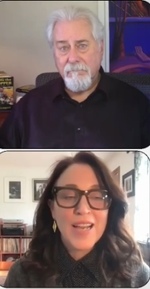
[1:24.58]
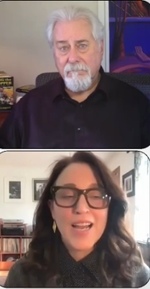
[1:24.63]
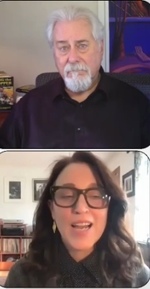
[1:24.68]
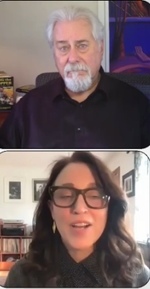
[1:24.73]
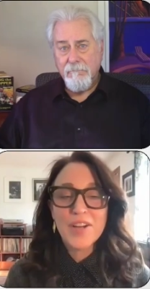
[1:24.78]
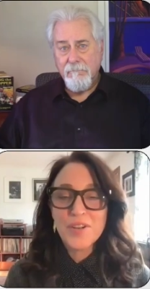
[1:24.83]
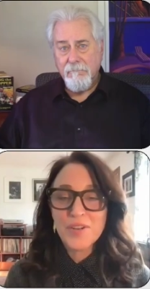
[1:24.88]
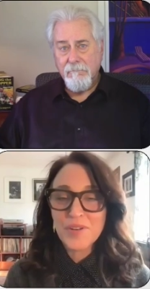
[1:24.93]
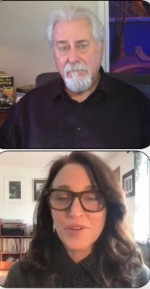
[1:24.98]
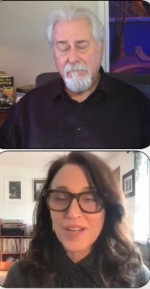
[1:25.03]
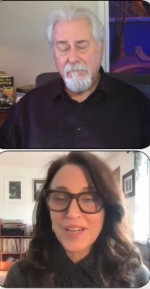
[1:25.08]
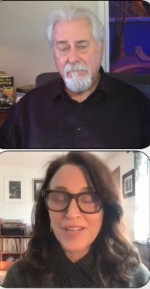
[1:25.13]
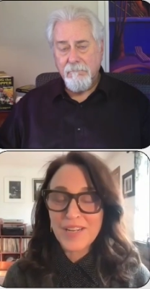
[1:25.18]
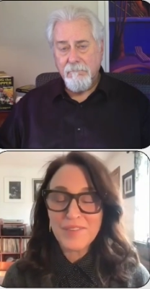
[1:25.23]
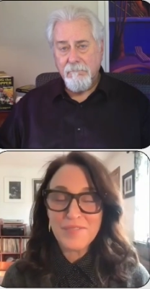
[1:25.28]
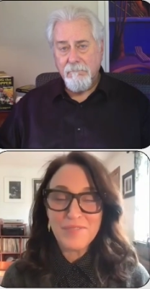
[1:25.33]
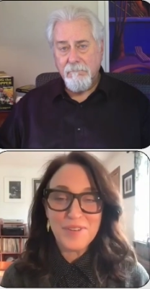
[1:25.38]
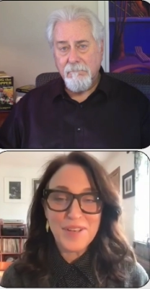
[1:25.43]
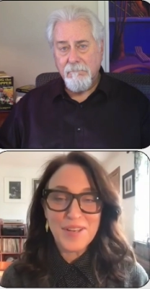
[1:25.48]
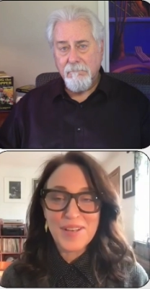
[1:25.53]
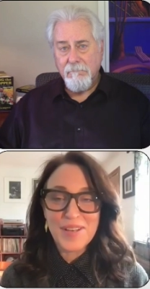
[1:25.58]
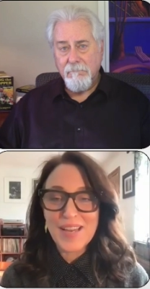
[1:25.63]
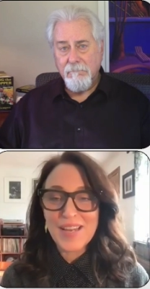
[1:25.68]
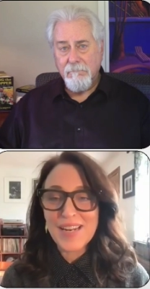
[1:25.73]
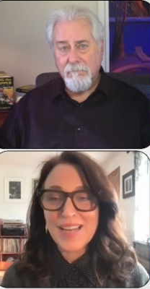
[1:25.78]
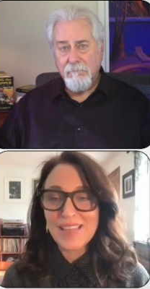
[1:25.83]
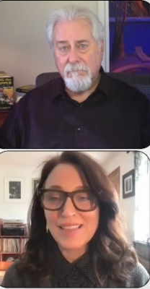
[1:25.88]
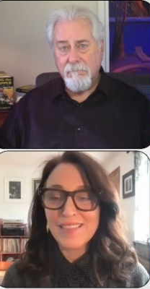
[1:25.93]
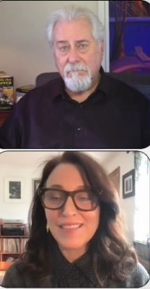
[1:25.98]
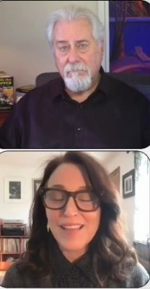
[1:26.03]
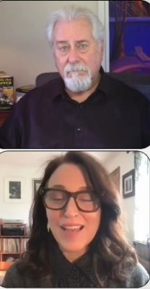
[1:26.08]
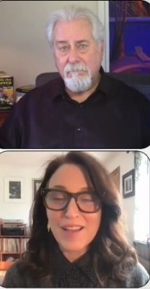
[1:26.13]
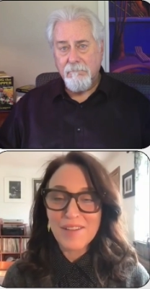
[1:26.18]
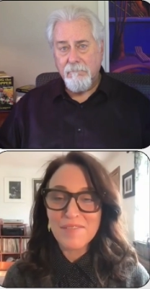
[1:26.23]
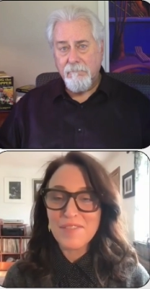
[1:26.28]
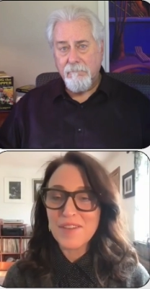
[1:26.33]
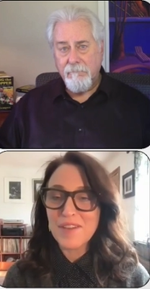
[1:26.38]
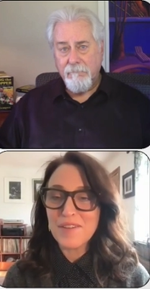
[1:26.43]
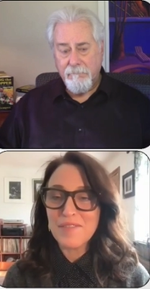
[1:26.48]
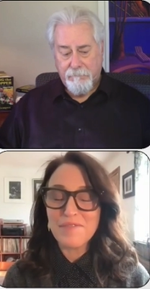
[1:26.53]
Speaker 1: Agreed, Phil. And I
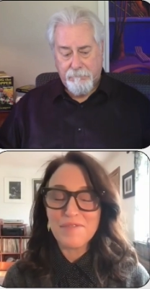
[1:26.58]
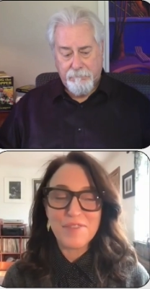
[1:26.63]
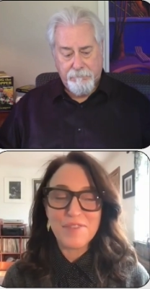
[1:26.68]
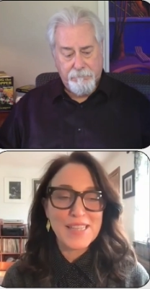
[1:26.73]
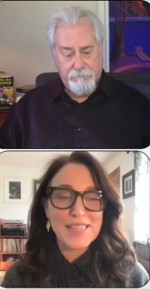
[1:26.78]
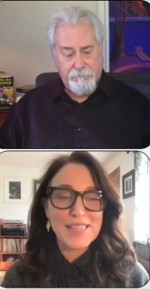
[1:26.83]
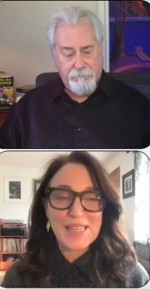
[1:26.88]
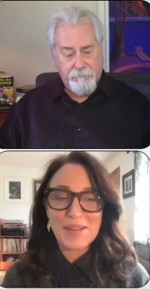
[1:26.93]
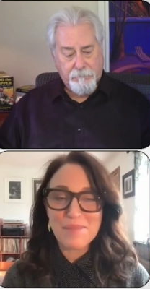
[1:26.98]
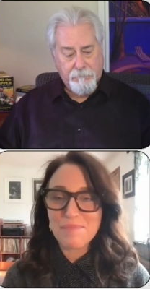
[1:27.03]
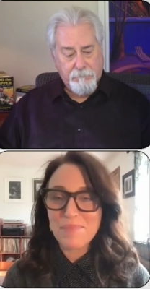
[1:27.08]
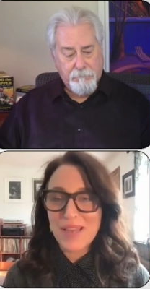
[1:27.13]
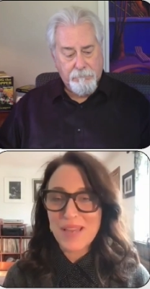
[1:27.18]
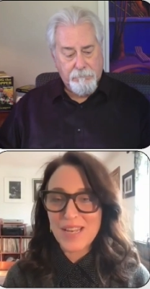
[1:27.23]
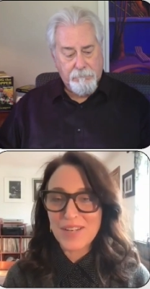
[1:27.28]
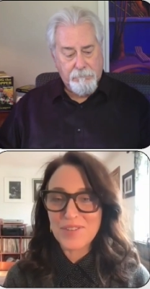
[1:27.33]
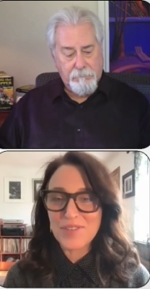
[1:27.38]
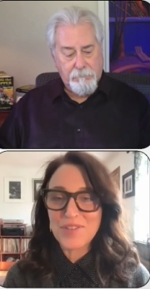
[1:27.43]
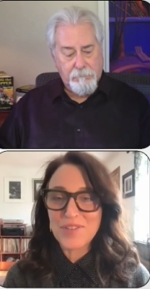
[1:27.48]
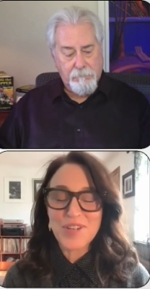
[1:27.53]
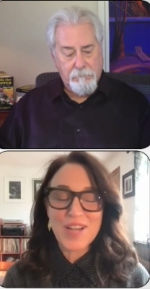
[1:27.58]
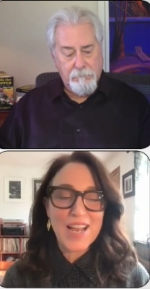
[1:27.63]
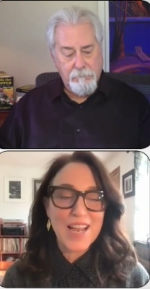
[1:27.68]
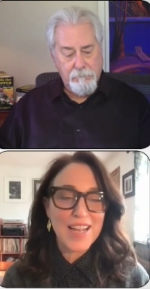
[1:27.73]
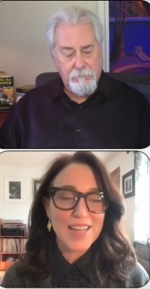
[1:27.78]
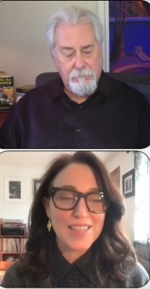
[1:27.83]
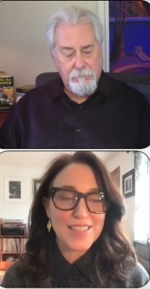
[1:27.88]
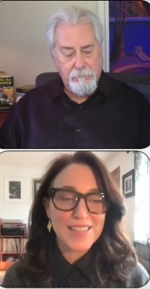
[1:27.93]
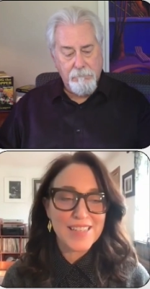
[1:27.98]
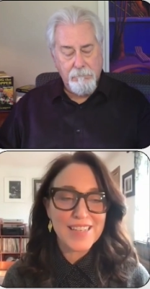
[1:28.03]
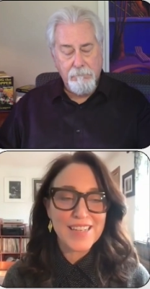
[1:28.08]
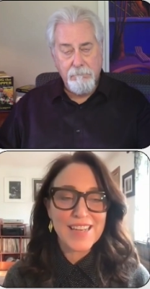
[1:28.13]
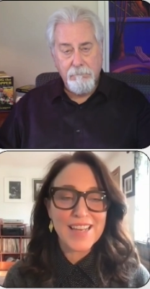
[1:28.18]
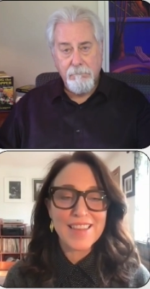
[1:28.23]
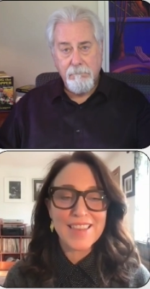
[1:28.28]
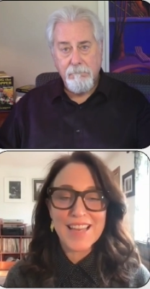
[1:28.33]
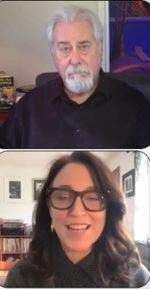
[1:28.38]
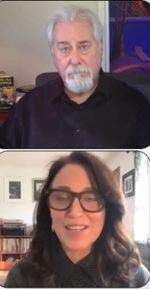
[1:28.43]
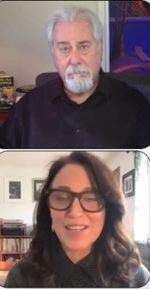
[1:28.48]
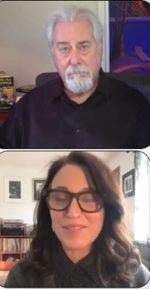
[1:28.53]
love the friendly bench idea.
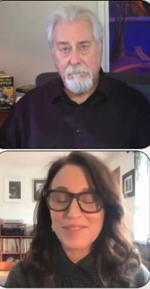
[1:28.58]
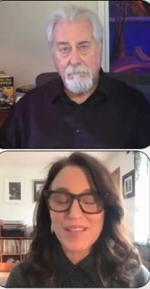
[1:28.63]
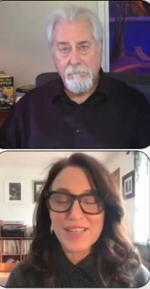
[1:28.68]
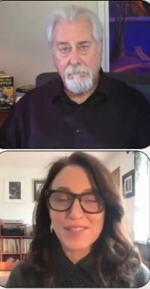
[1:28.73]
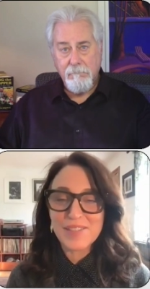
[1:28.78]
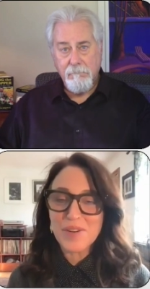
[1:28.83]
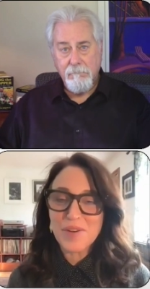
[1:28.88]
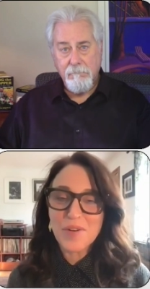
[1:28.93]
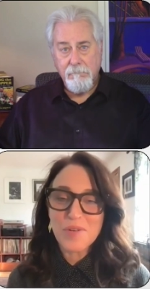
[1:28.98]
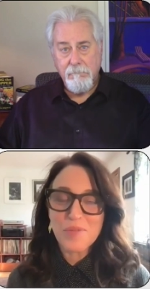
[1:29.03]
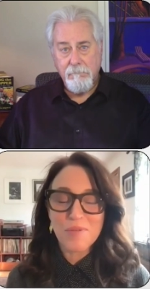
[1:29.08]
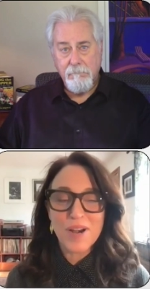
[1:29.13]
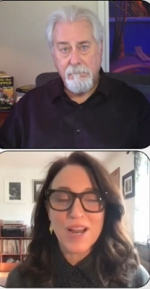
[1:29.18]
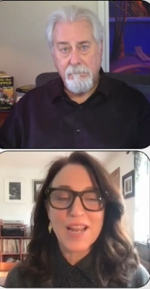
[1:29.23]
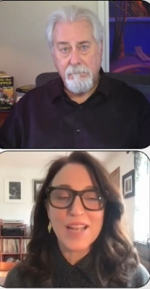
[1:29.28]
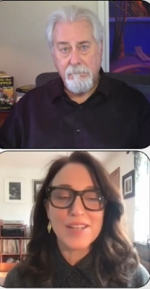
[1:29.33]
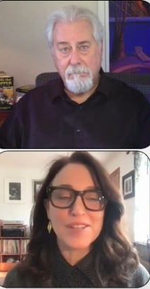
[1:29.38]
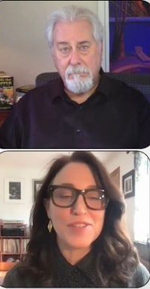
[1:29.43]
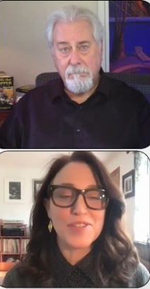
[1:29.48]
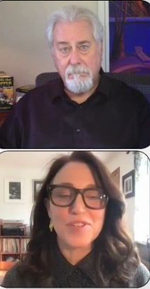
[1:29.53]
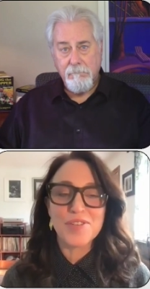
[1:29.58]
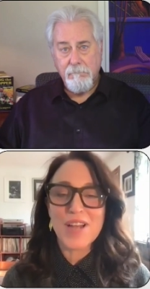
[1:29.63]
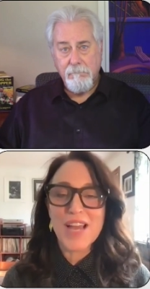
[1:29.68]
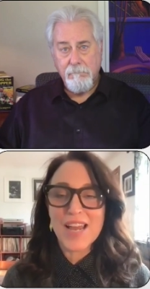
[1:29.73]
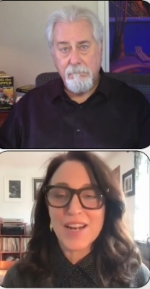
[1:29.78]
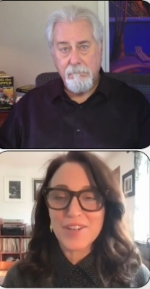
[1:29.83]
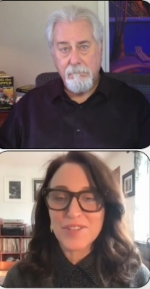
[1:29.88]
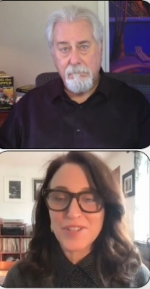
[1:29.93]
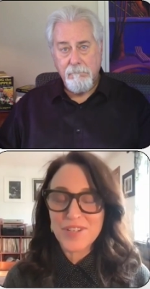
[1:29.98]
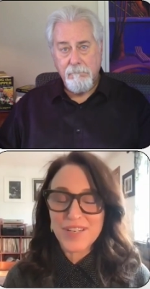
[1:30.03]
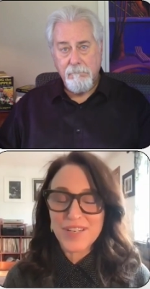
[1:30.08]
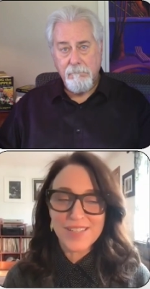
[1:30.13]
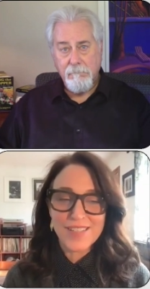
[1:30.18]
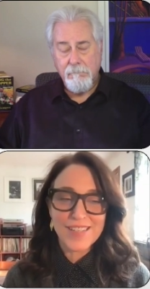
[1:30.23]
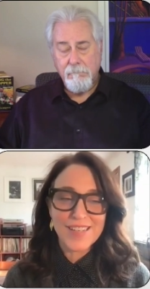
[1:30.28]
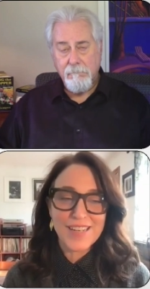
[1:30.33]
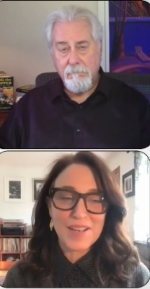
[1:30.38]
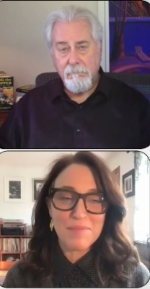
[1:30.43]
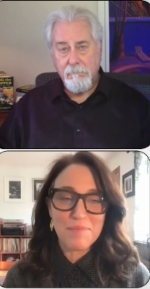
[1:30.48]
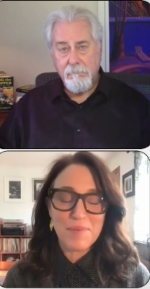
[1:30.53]
That that's a great strategy to
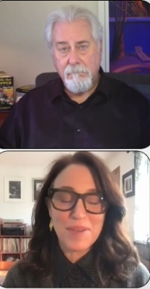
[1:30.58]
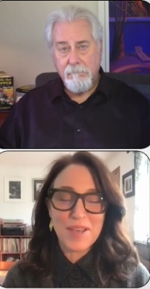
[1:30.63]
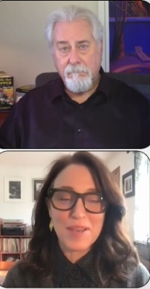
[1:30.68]
get